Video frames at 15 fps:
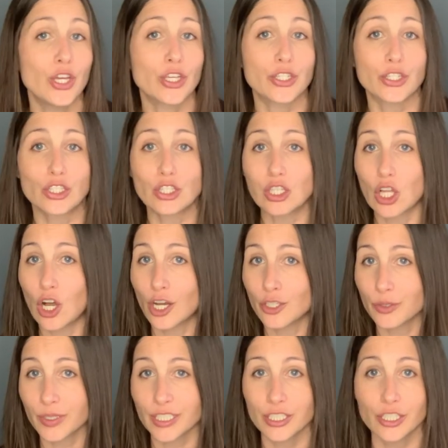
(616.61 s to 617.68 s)
your
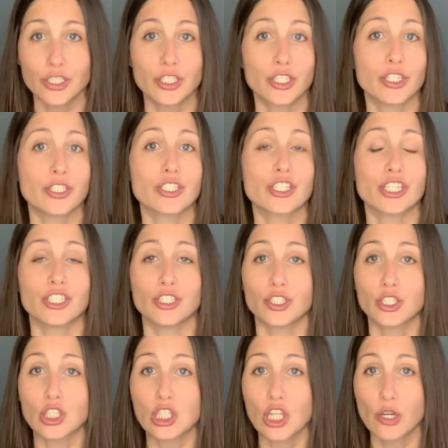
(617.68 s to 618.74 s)
laundry detergent,
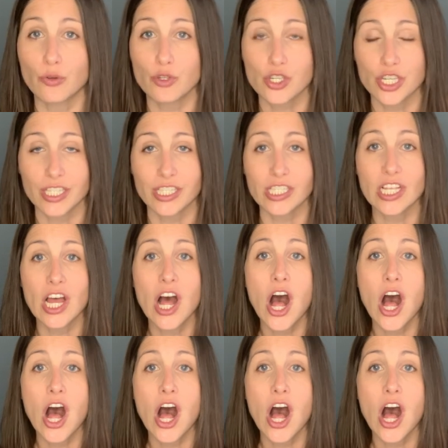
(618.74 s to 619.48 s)
your lotions.